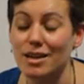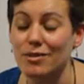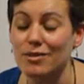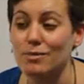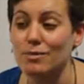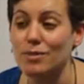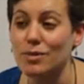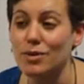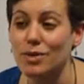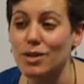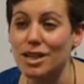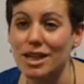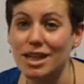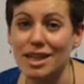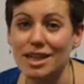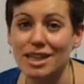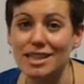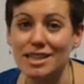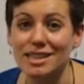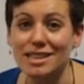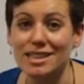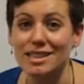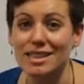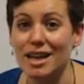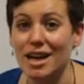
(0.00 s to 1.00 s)
their
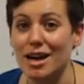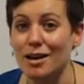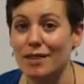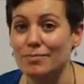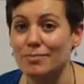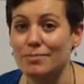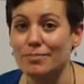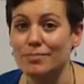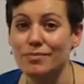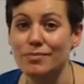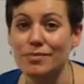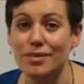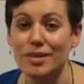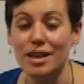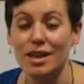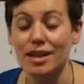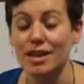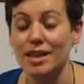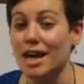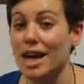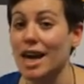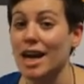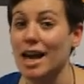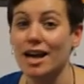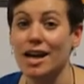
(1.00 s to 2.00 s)
employees,
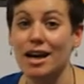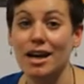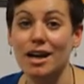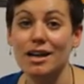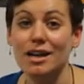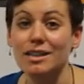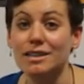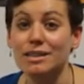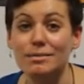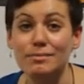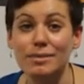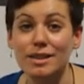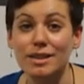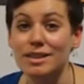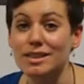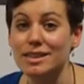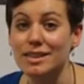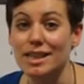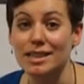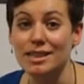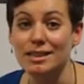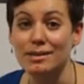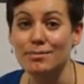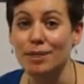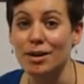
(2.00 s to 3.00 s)
their customers,
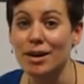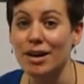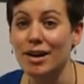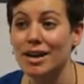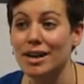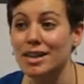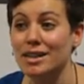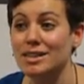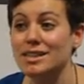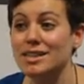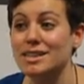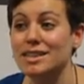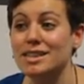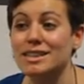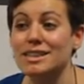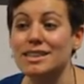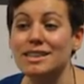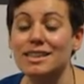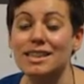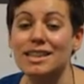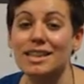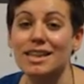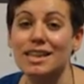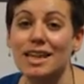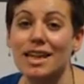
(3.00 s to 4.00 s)
their suppliers can
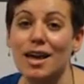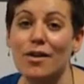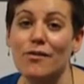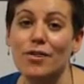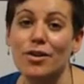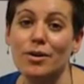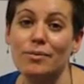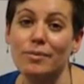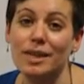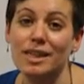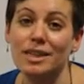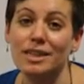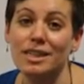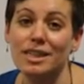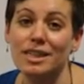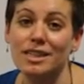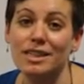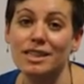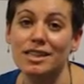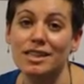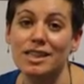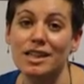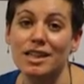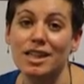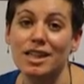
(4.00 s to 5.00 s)
see that they've
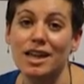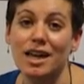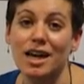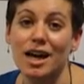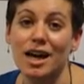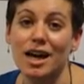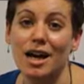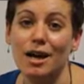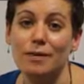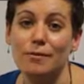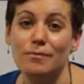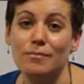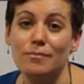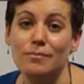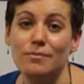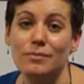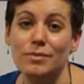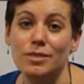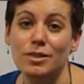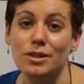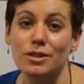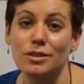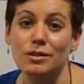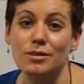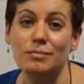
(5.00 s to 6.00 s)
committed
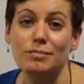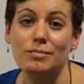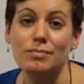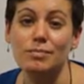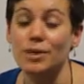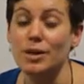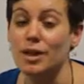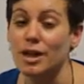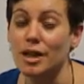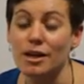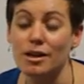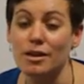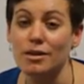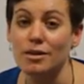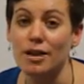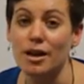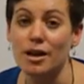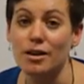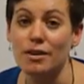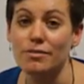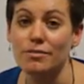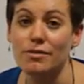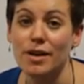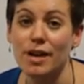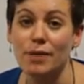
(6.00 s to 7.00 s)
to putting
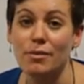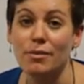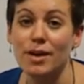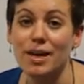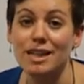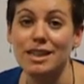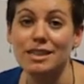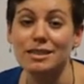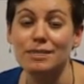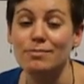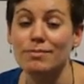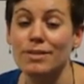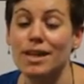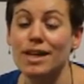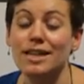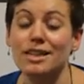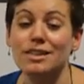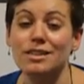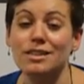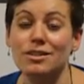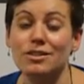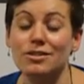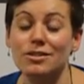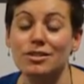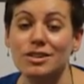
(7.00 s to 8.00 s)
a fair wage in
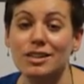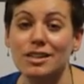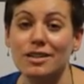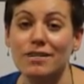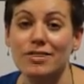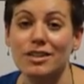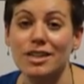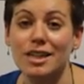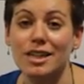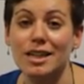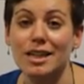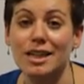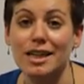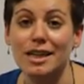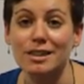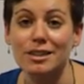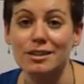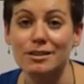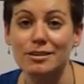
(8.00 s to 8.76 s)
place across everything they